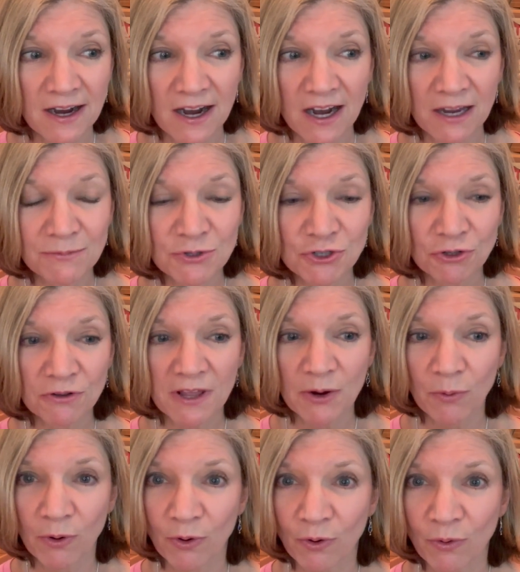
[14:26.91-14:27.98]
I'm sure they
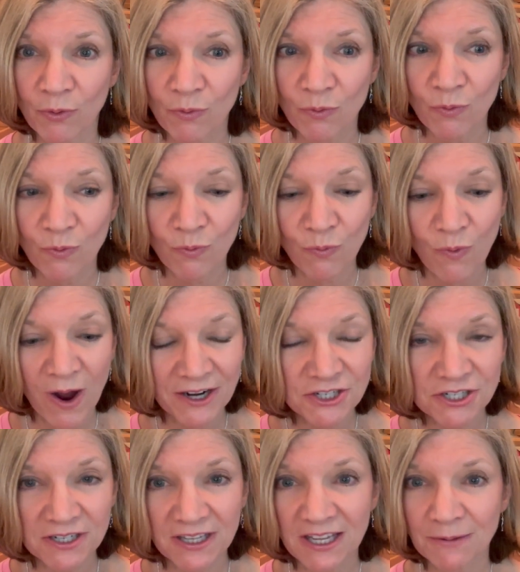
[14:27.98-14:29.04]
were
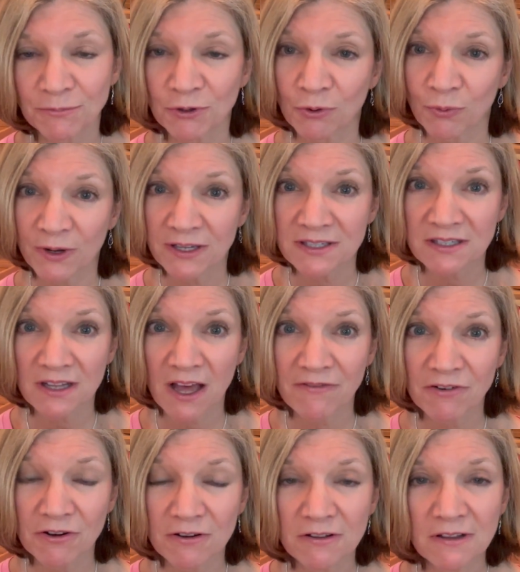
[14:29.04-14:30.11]
watching to keep their wings
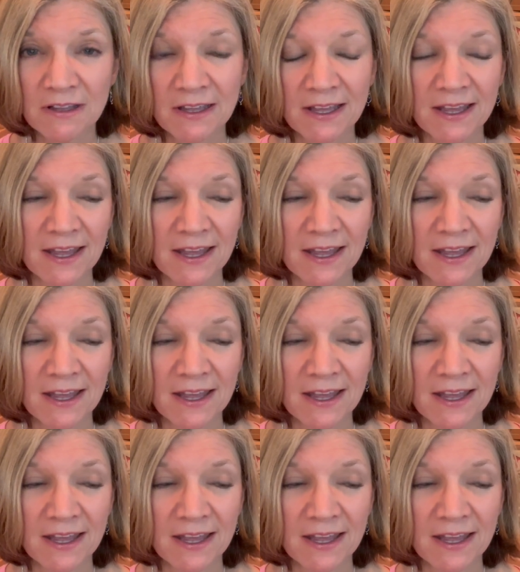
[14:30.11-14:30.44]
level,